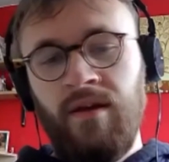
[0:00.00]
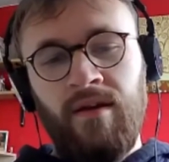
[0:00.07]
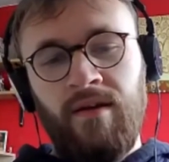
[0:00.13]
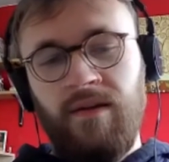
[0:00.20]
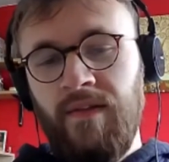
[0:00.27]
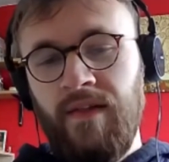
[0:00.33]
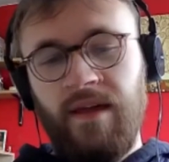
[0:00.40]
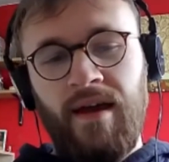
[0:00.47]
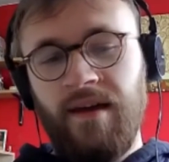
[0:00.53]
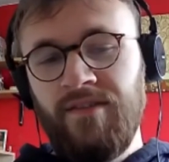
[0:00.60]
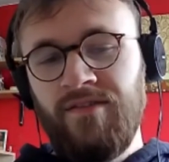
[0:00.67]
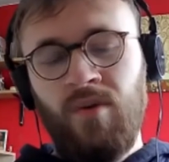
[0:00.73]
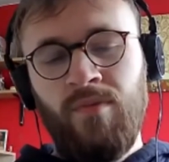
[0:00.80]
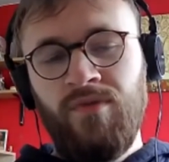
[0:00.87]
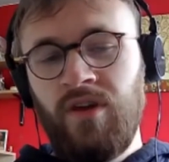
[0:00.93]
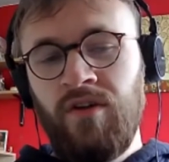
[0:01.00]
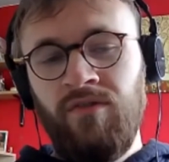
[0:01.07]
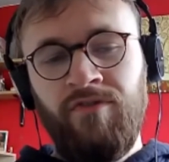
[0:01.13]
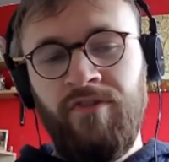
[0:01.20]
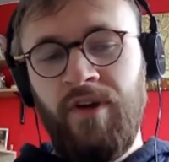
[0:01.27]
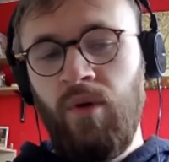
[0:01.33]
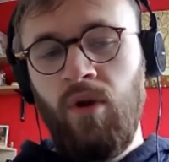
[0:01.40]
yeah, at times it can
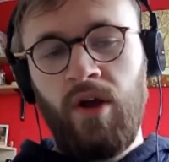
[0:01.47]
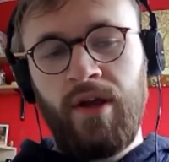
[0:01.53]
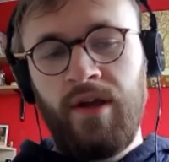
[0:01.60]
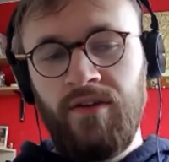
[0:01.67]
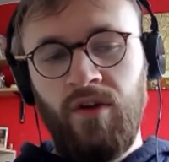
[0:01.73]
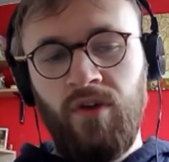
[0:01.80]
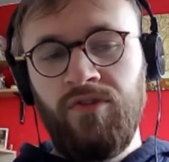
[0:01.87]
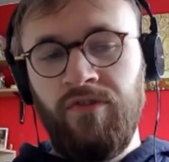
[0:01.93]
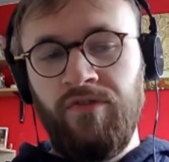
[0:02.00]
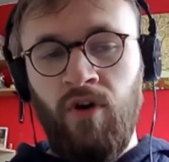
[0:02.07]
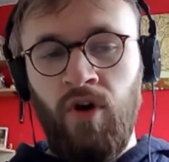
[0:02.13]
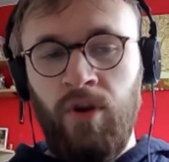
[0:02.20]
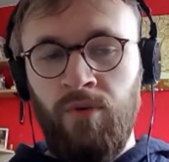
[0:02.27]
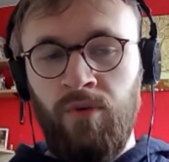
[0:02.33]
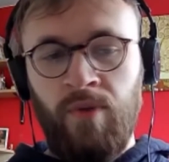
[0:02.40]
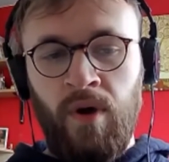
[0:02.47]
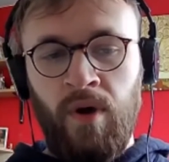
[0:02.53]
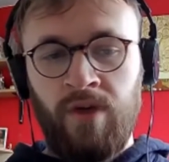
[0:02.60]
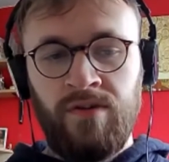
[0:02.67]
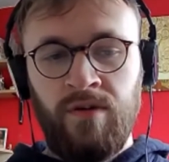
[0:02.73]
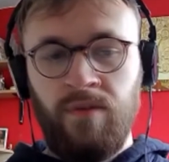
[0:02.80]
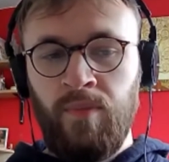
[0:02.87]
feel like it does define you as a
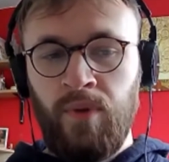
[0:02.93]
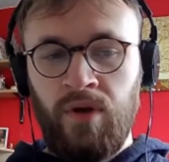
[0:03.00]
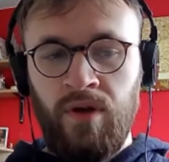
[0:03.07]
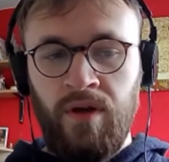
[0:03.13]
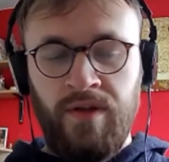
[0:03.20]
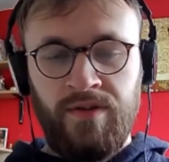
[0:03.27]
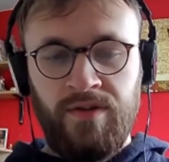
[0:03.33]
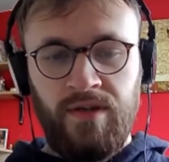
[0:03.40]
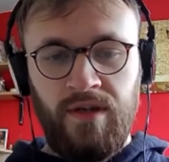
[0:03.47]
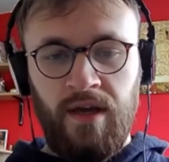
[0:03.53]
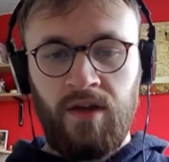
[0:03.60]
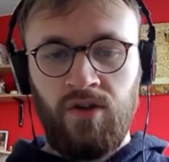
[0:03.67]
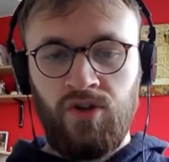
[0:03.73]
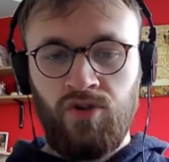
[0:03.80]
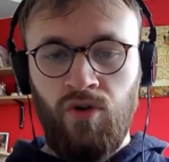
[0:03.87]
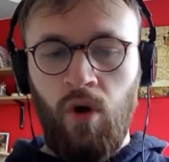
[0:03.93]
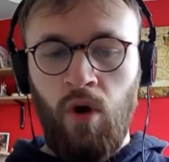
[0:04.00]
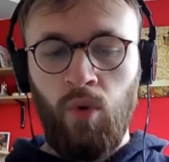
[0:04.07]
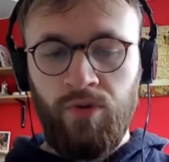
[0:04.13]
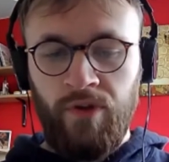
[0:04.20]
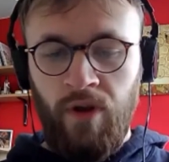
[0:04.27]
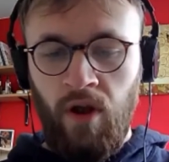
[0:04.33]
person, because it
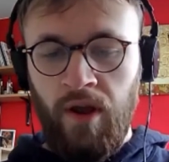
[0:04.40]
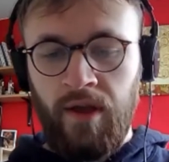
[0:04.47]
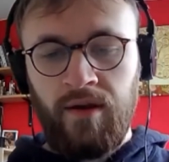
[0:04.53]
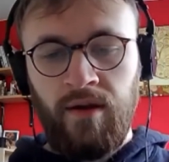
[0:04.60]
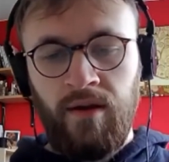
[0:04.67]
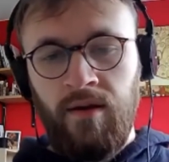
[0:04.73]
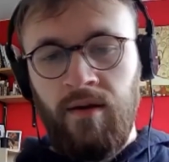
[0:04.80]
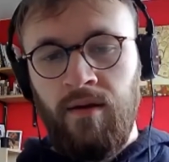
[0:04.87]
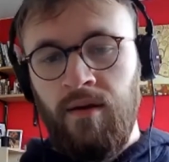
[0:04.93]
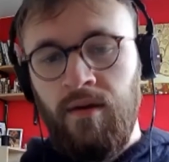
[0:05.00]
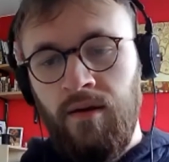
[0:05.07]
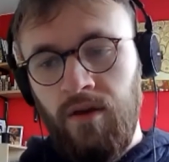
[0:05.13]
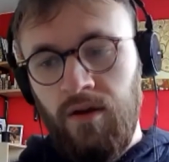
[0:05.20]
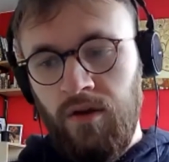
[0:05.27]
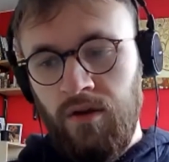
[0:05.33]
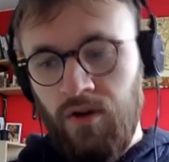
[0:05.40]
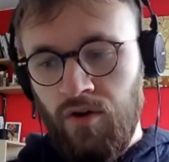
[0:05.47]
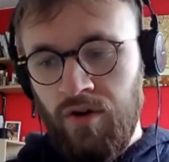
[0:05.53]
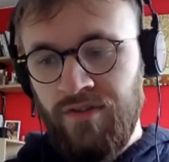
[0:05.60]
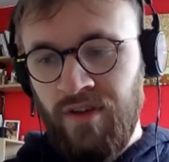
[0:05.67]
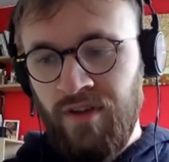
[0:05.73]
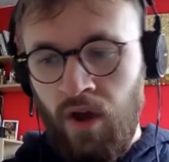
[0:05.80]
controls like your
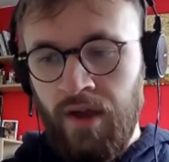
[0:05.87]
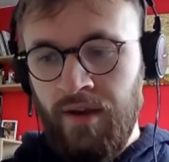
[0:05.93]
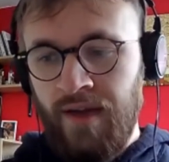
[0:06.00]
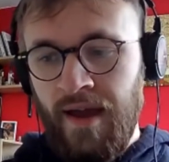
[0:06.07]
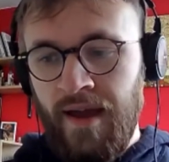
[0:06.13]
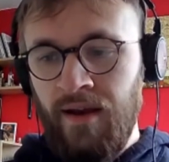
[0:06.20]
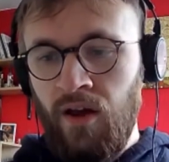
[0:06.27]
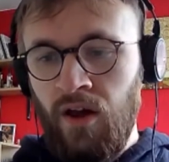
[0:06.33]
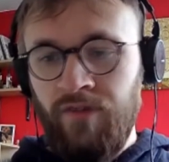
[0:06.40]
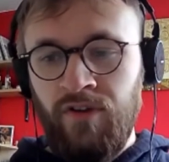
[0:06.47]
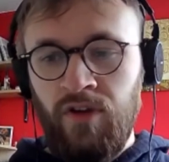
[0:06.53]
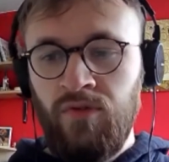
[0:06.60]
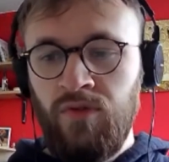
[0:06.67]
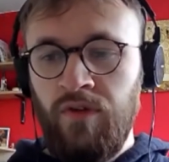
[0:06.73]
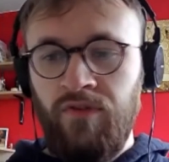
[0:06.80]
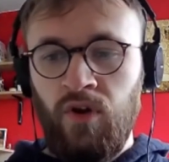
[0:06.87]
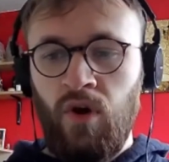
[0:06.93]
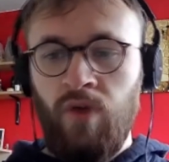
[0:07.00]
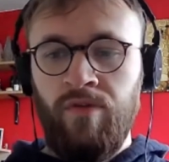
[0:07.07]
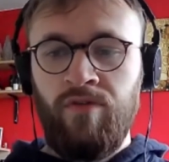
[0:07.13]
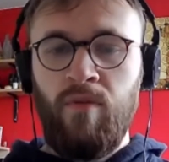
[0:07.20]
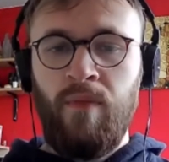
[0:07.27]
entire day. Like if you're
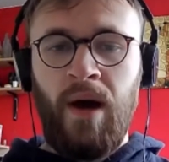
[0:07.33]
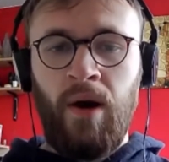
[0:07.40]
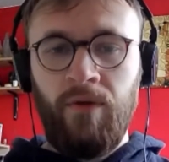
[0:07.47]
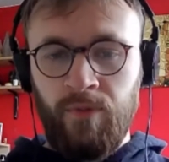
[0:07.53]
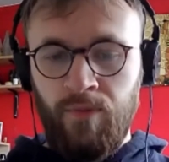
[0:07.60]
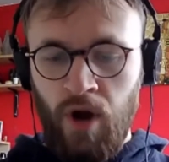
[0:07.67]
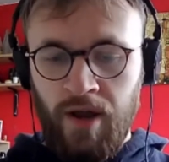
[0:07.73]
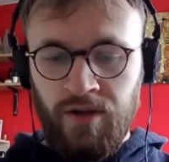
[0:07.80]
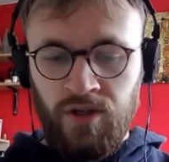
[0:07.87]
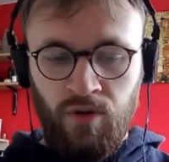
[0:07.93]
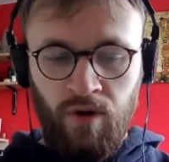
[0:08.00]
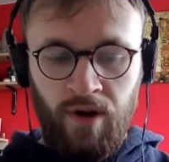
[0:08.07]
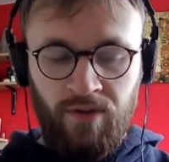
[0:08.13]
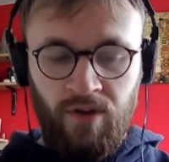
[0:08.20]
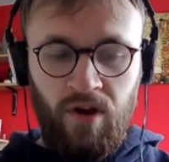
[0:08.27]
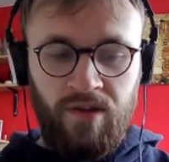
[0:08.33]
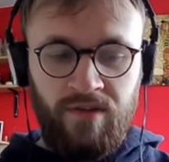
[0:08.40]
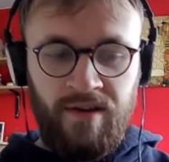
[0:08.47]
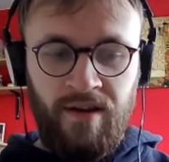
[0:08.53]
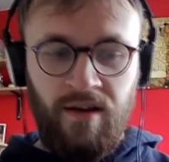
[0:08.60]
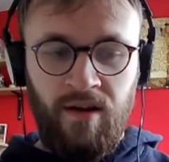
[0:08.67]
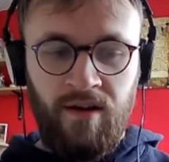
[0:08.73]
going through a bout of depression or
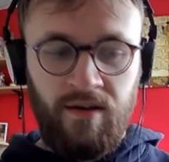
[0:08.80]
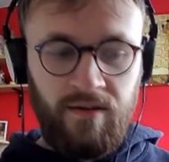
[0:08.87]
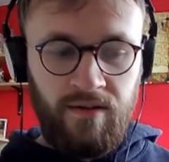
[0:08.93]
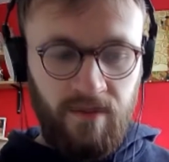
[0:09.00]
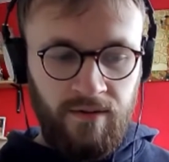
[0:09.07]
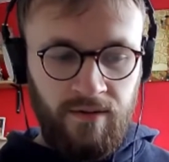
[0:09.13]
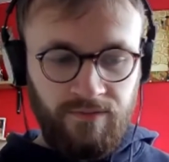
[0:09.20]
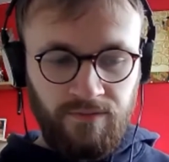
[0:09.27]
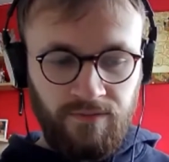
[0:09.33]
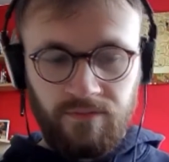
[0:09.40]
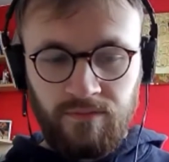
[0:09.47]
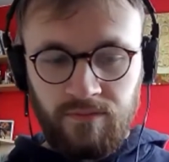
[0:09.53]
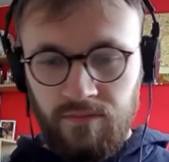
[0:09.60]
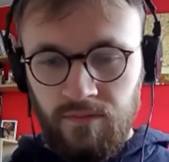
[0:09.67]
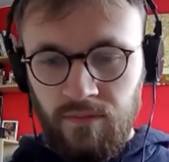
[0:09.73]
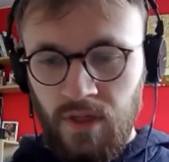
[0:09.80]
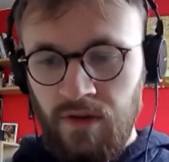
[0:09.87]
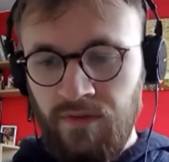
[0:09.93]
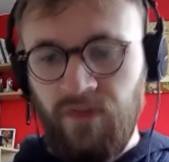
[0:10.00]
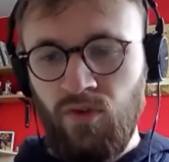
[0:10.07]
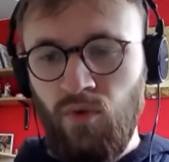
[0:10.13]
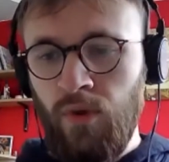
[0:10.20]
anxiety, like
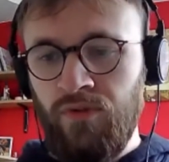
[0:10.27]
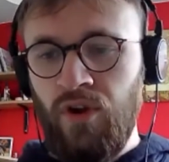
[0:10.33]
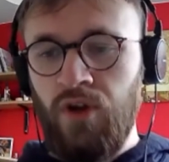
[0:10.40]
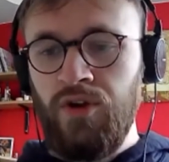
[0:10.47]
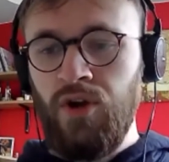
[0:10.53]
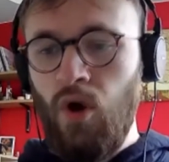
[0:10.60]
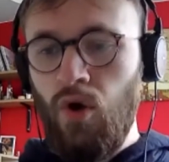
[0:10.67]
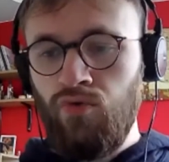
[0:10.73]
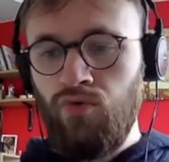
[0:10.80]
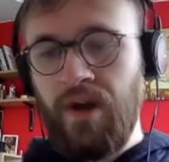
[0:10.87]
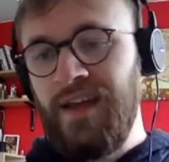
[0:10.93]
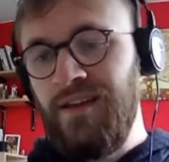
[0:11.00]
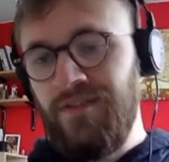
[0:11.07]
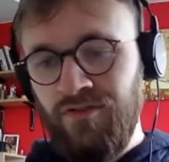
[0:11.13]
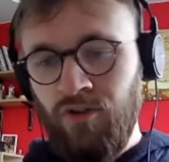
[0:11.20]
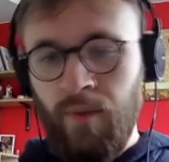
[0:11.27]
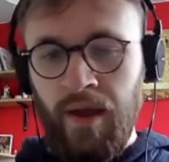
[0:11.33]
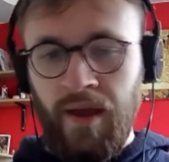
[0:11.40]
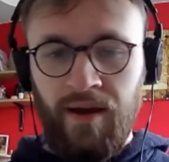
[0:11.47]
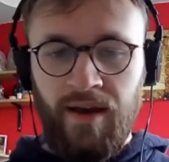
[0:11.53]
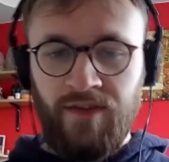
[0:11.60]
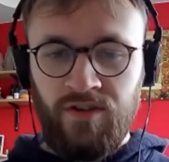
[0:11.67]
there's almost like no release from it
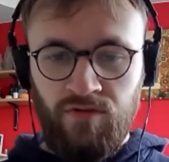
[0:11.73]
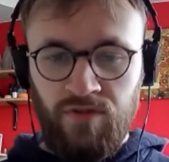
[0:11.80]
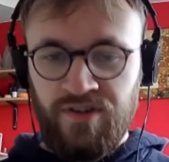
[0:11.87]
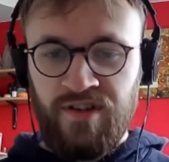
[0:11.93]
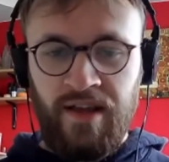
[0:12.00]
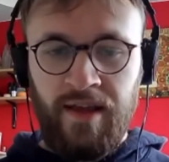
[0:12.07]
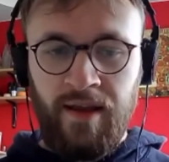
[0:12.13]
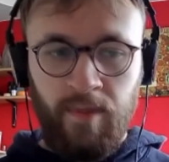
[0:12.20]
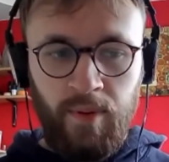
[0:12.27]
unless you're asleep.